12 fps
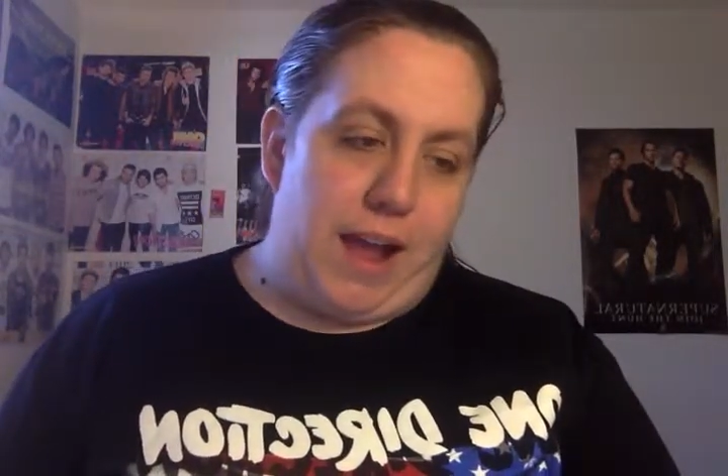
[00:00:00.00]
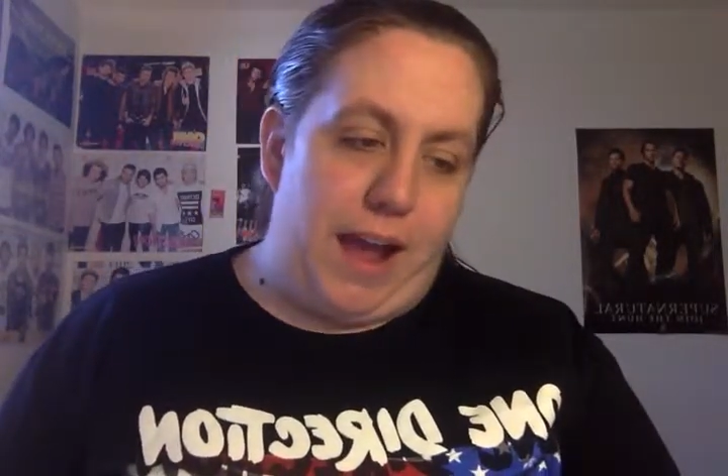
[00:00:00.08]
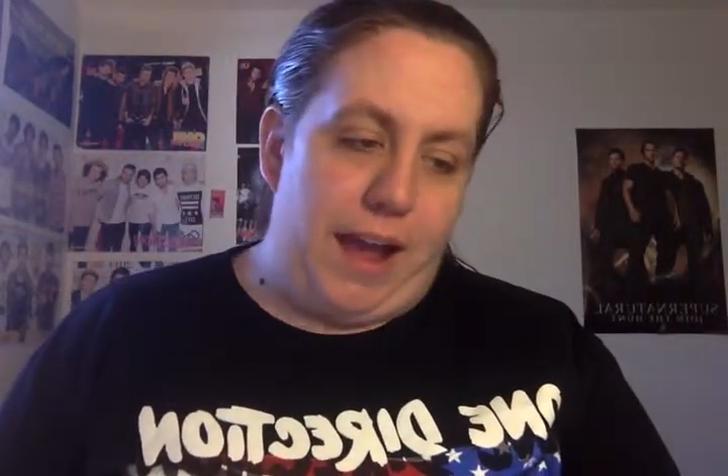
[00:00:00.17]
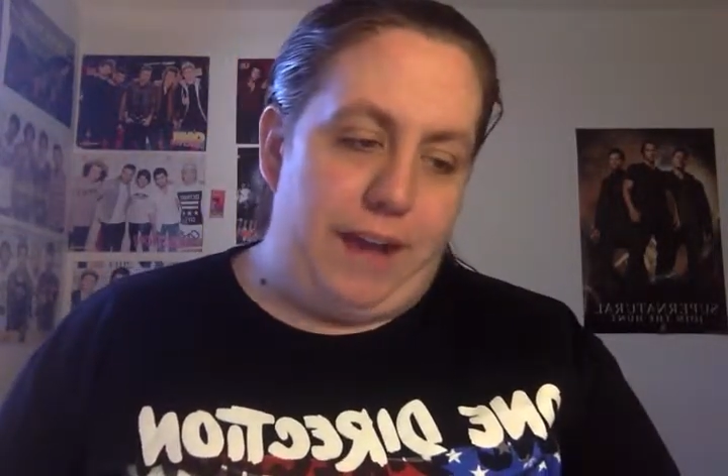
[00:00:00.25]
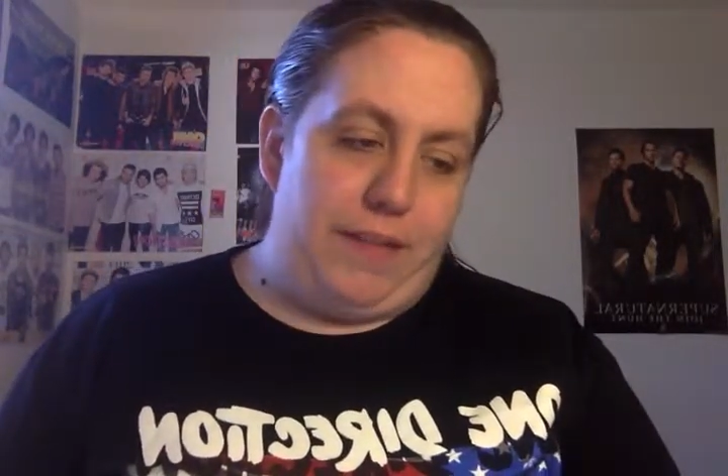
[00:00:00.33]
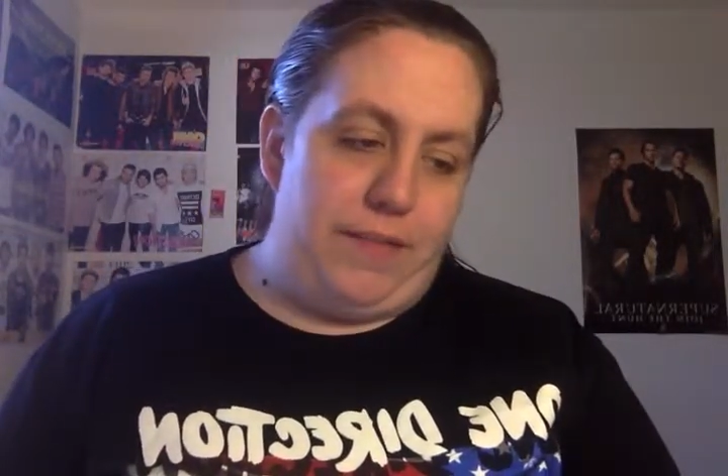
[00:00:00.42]

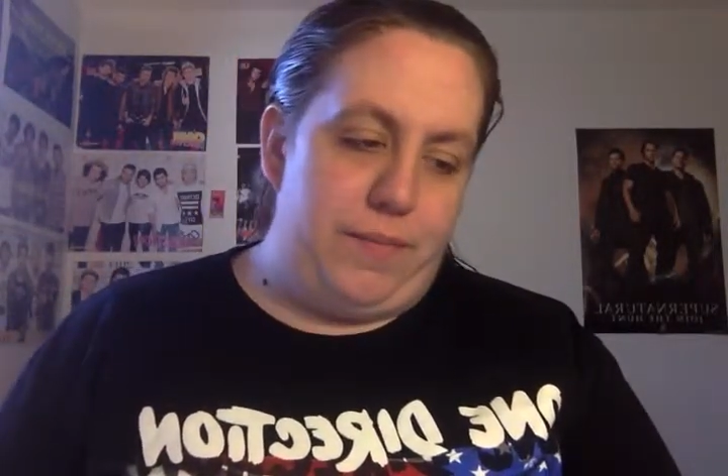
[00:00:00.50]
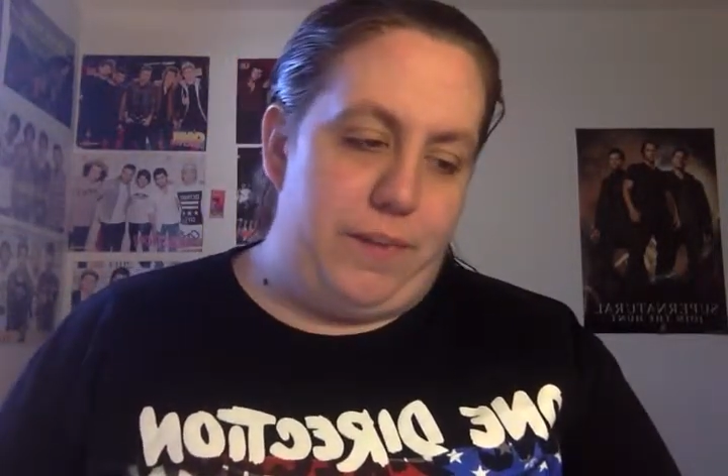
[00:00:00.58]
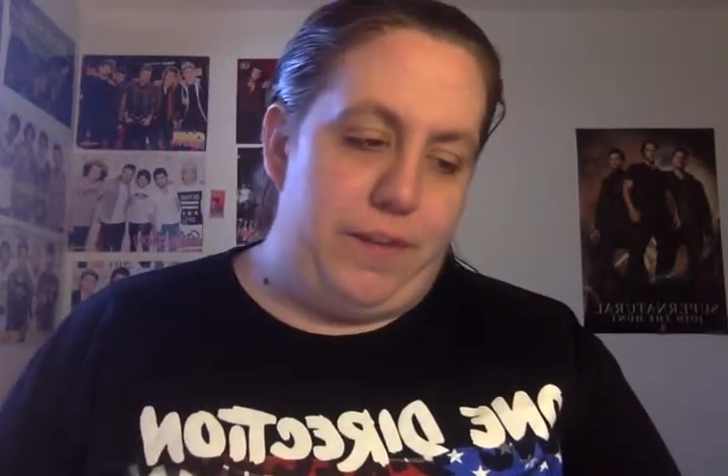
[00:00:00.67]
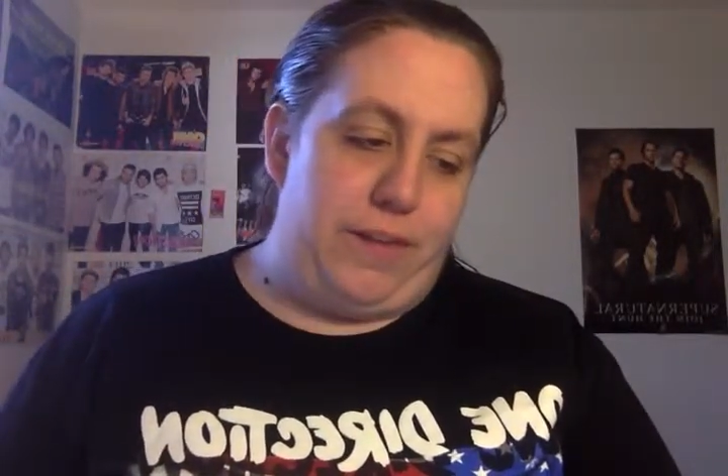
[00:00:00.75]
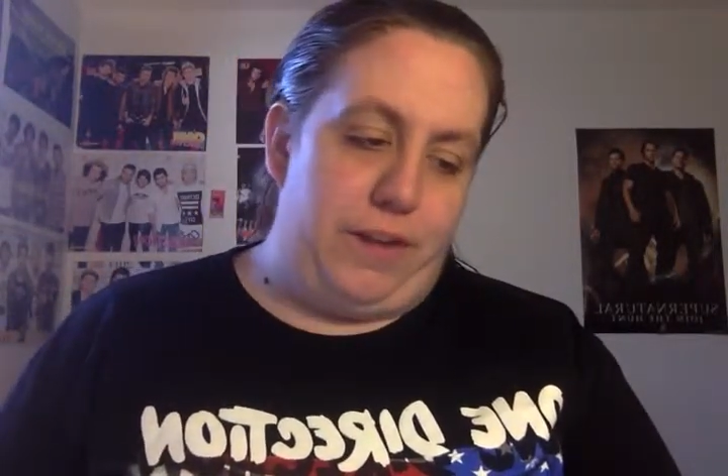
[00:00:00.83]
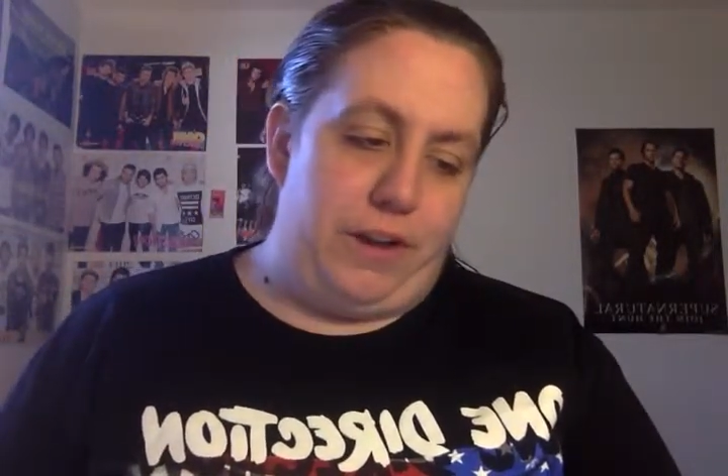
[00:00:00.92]
have
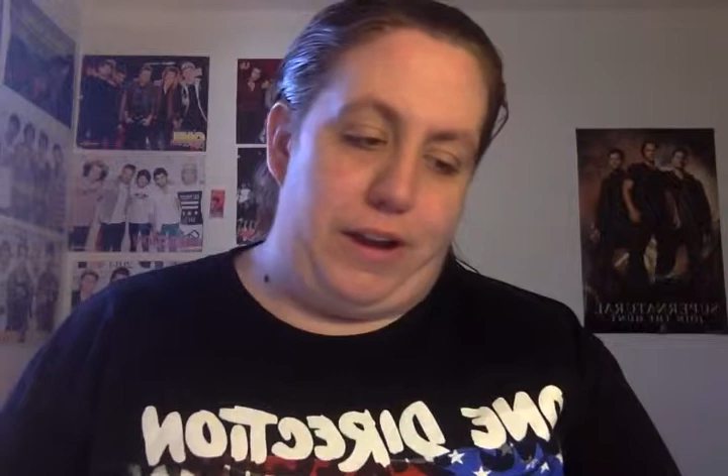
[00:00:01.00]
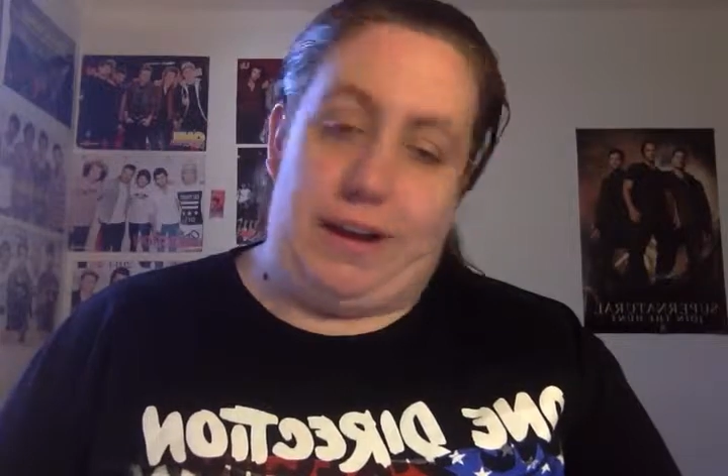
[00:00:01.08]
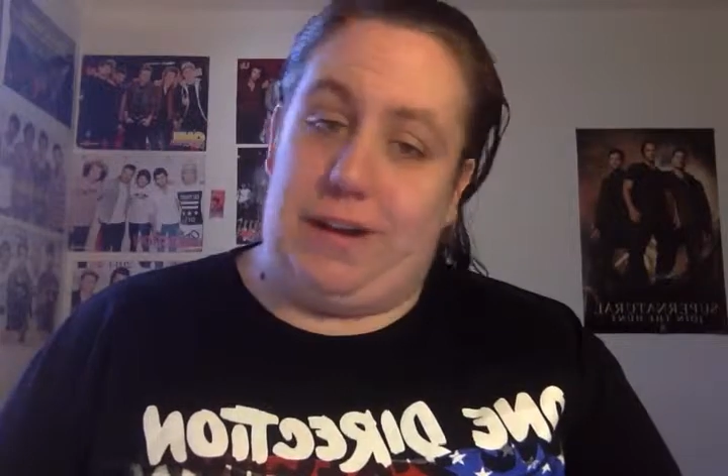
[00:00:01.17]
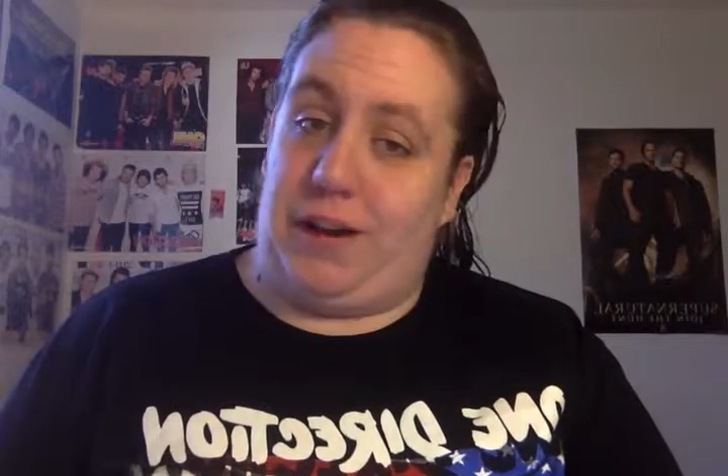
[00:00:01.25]
been starting,